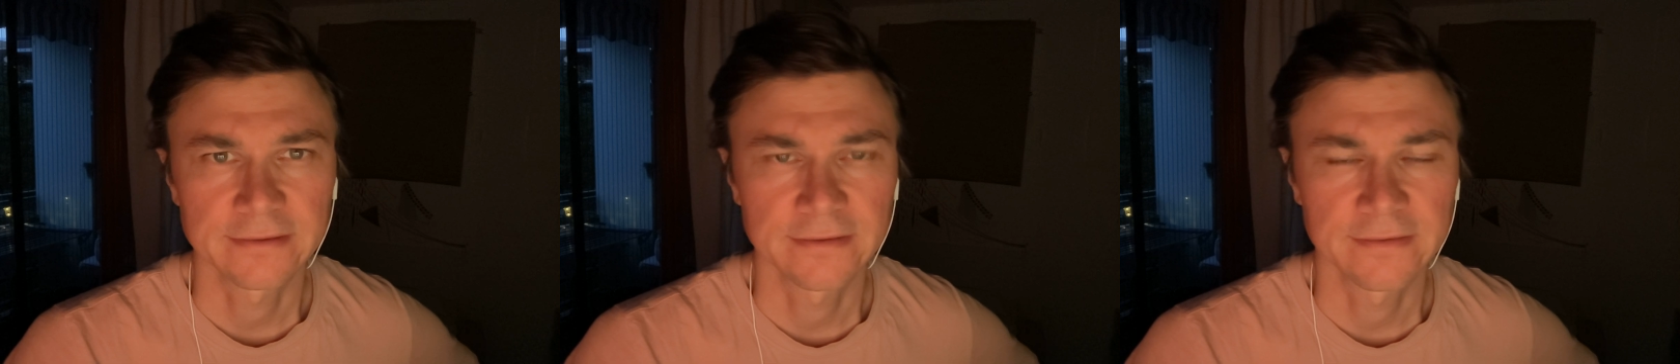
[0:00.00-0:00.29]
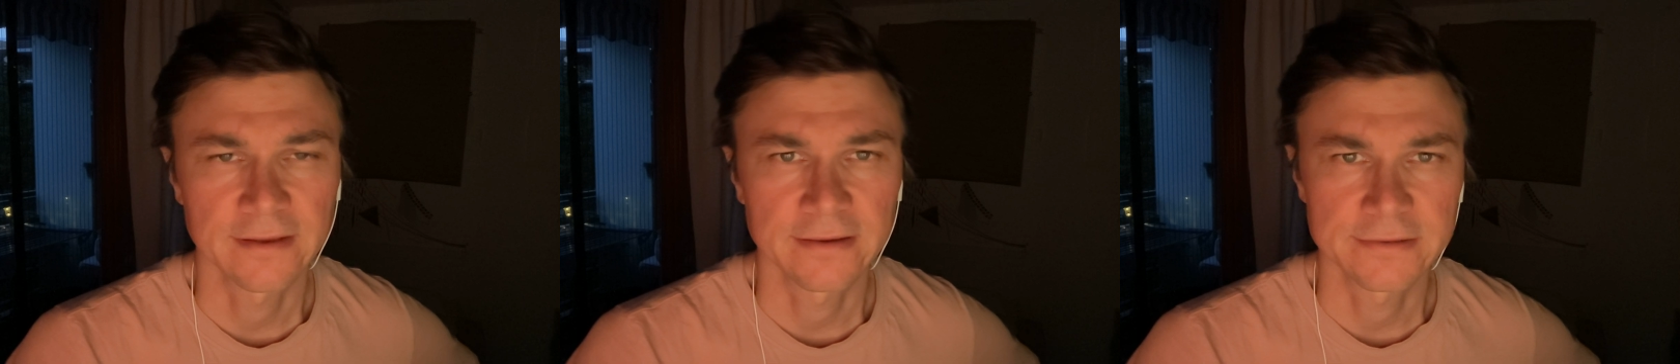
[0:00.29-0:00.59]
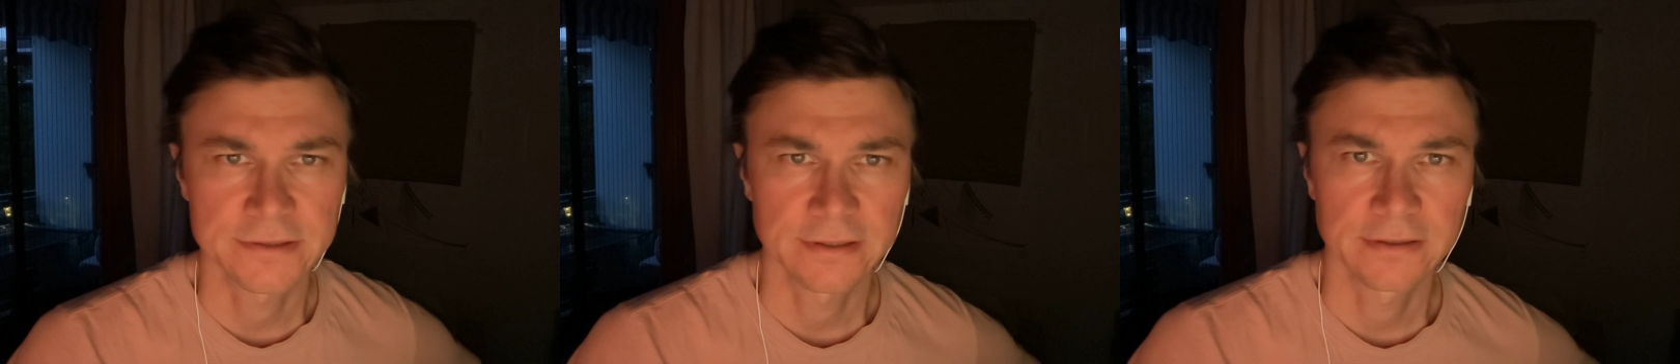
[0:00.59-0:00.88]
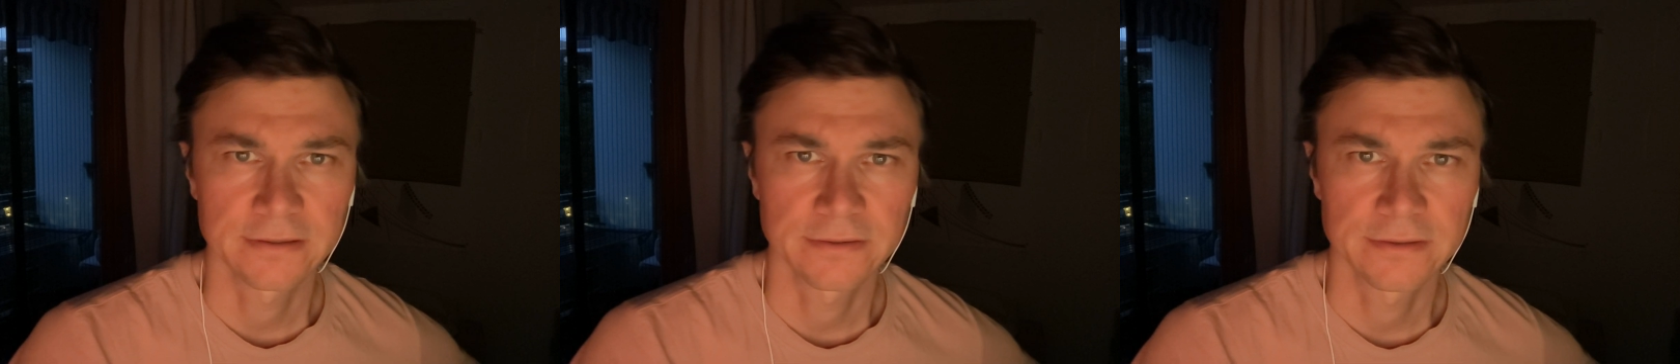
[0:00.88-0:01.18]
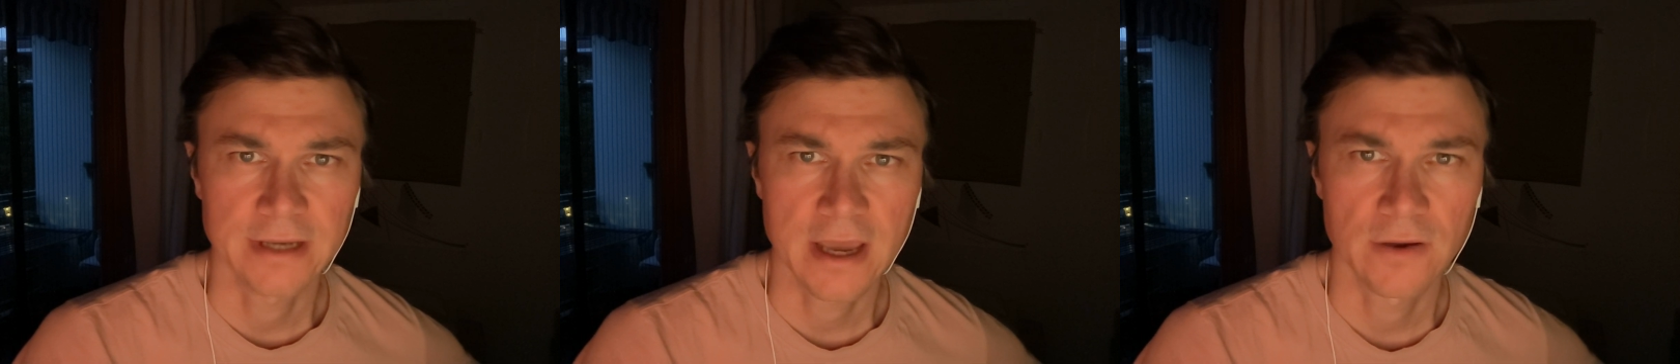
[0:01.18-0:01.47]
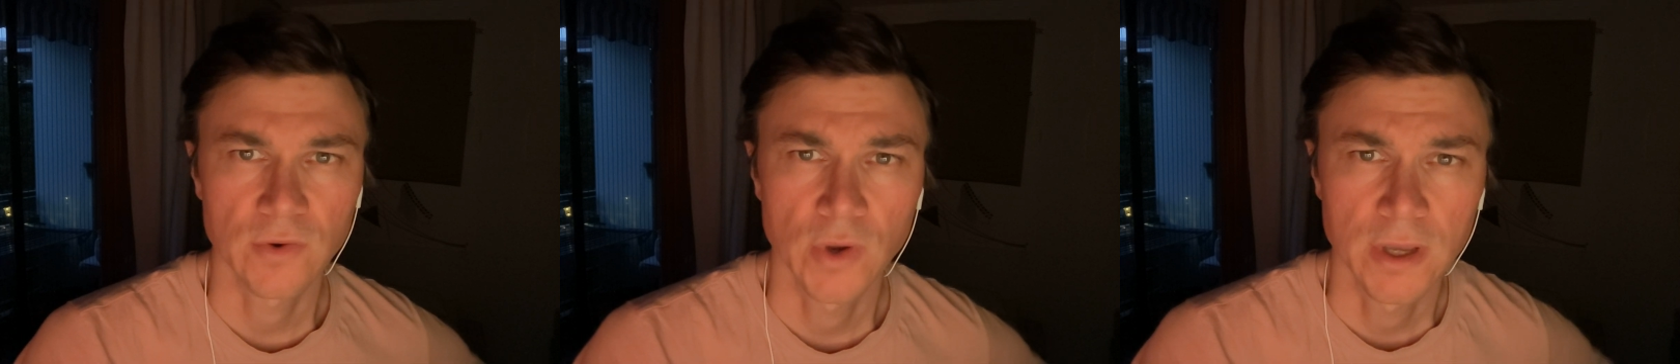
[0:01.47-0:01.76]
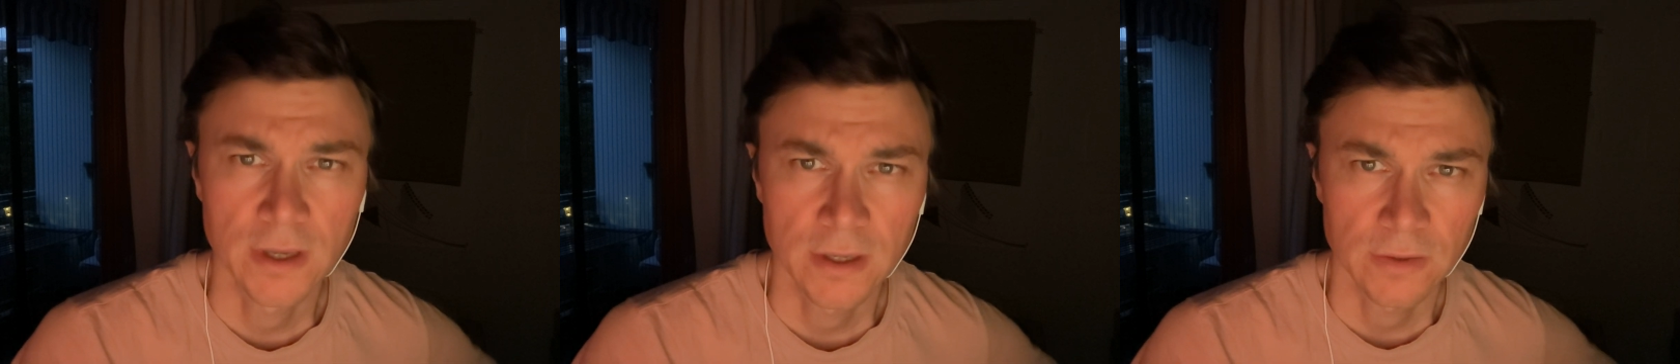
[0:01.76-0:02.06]
Ilse Aichinger on how
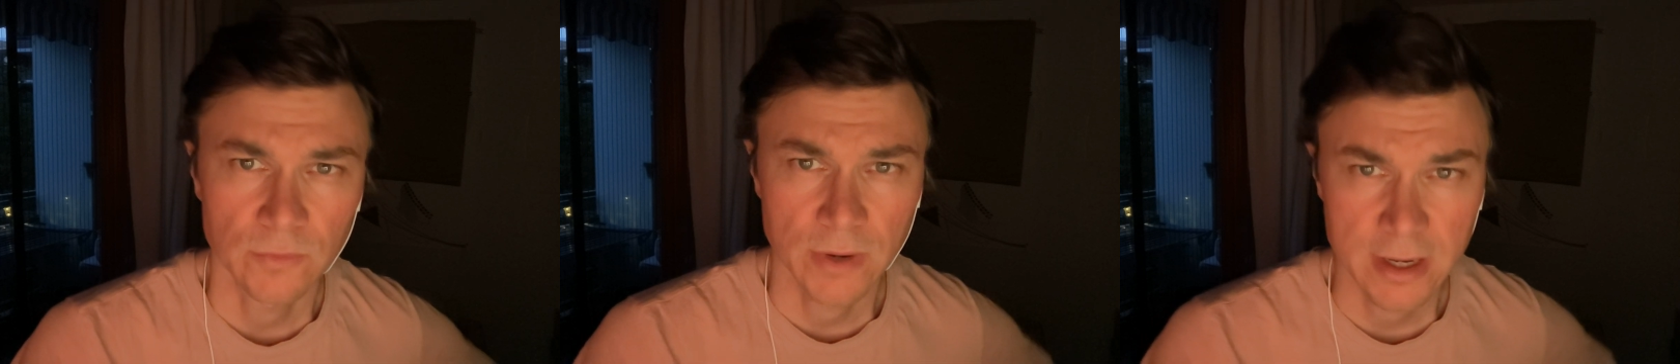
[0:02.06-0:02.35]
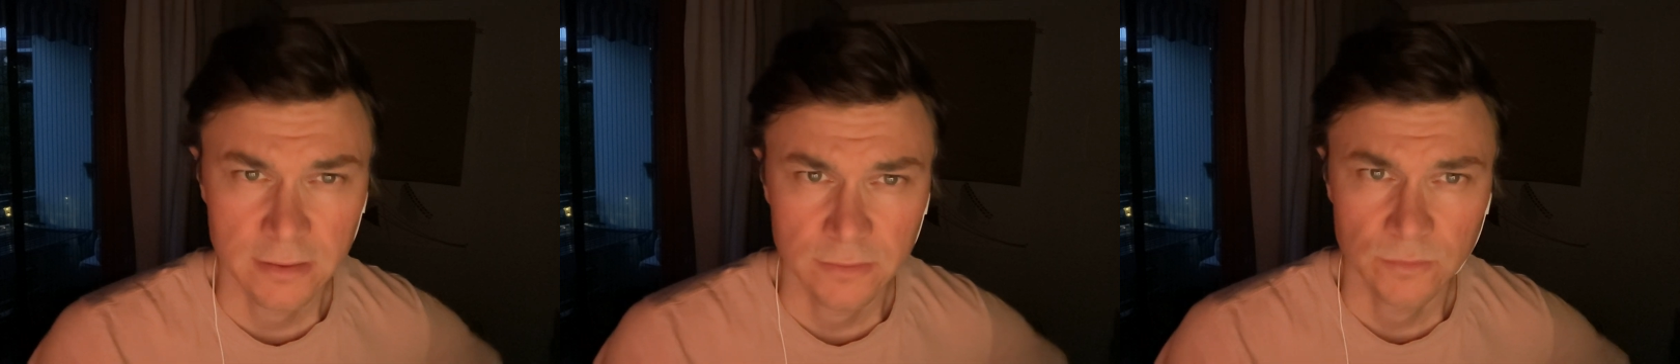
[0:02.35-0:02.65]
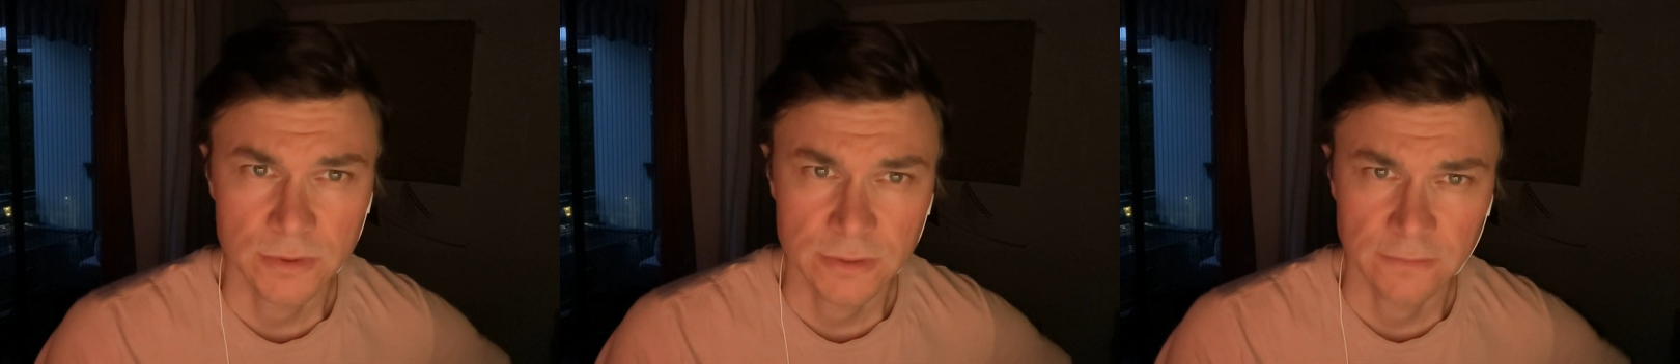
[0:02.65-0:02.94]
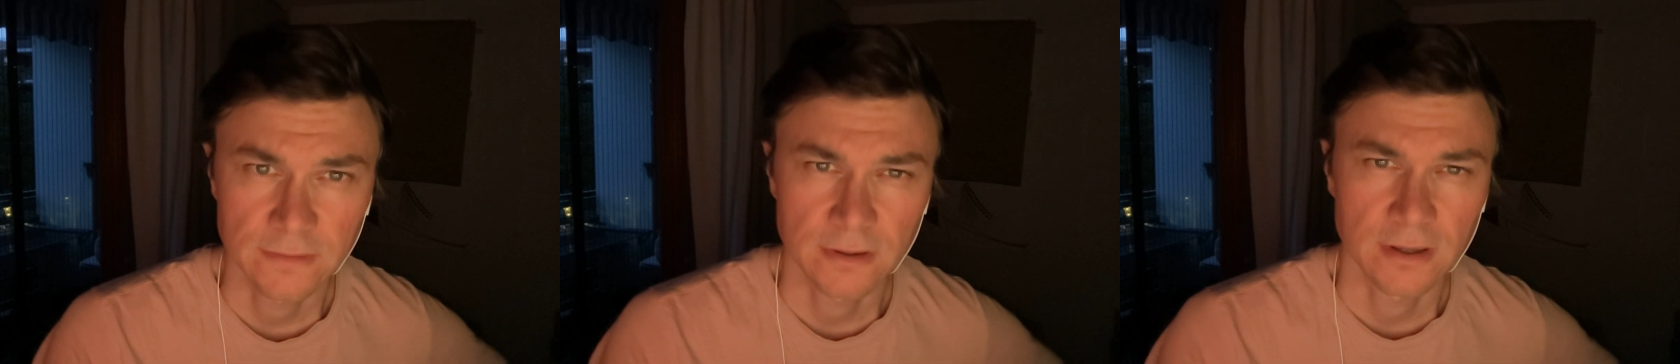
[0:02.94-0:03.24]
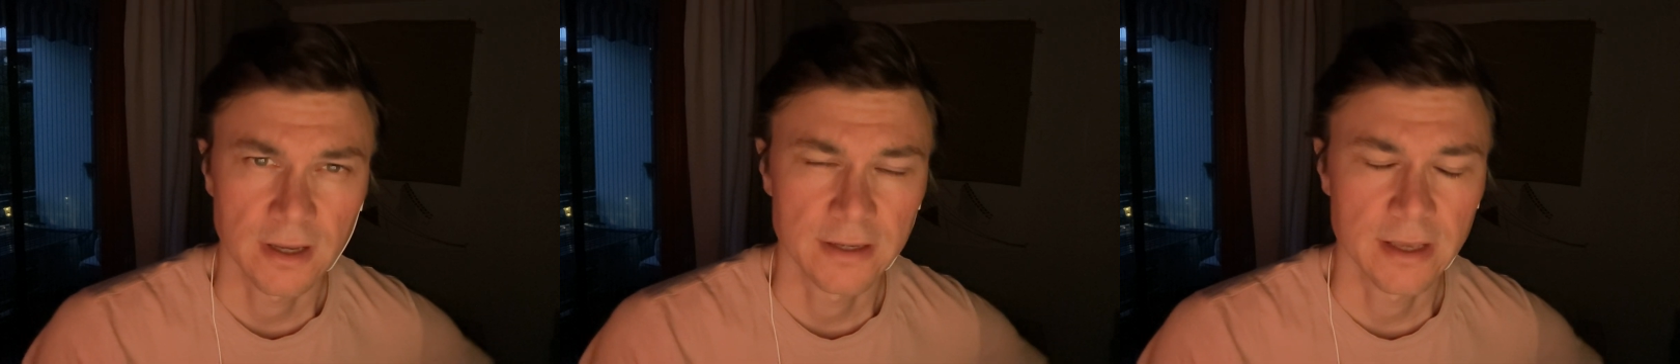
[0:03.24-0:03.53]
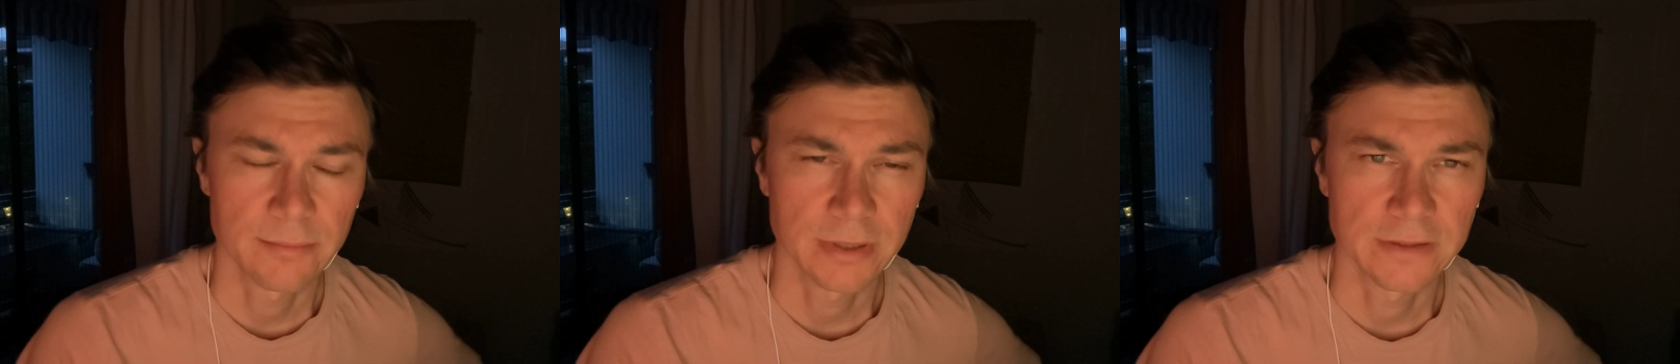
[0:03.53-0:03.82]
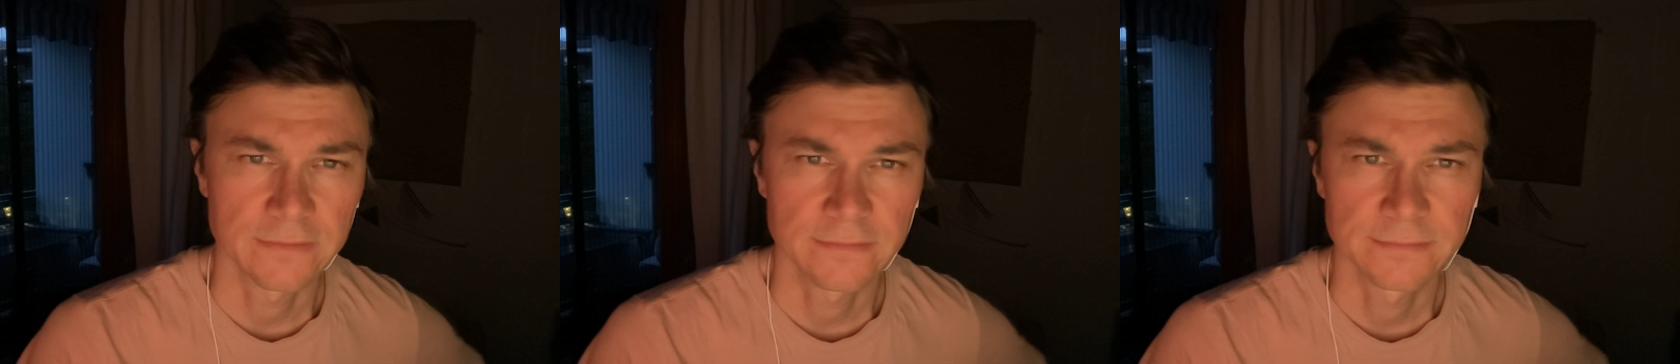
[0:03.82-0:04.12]
granted wishes are
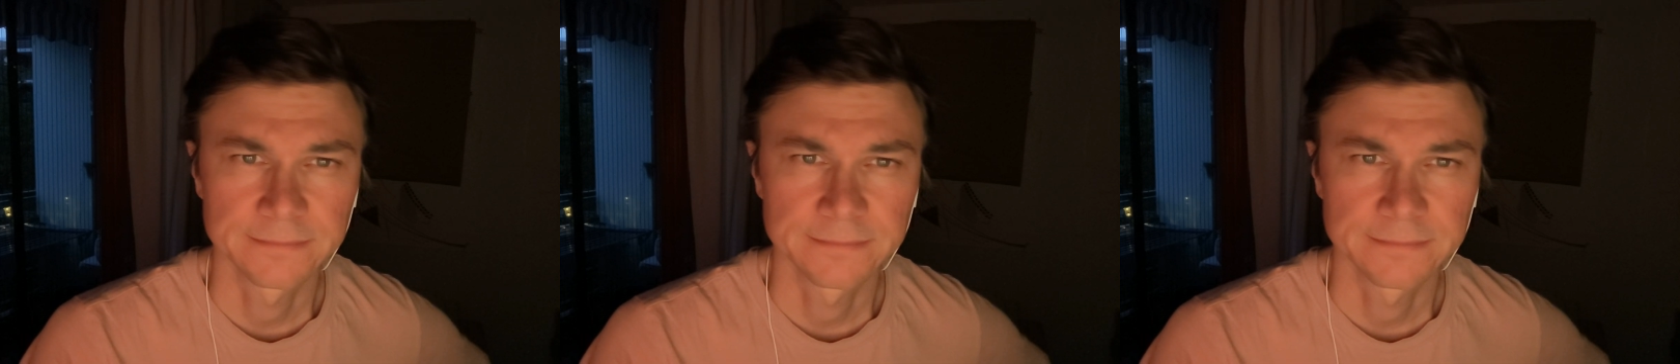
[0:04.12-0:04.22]
unhappiness.